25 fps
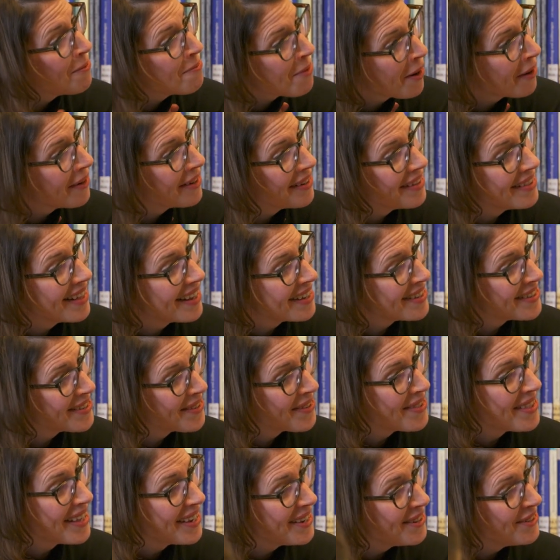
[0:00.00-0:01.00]
part in that. So
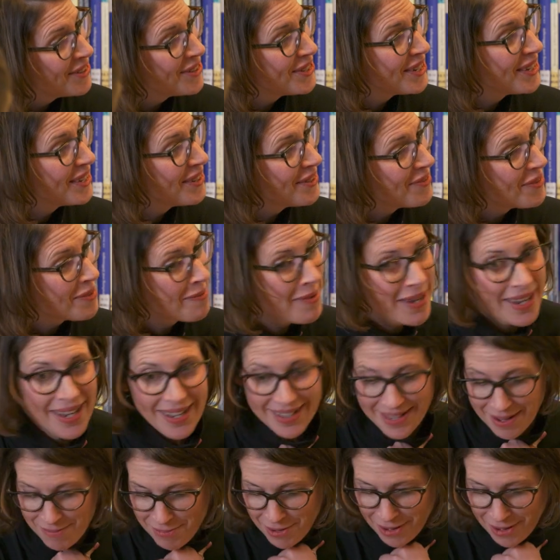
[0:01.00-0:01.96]
thank you, Sheila, for making that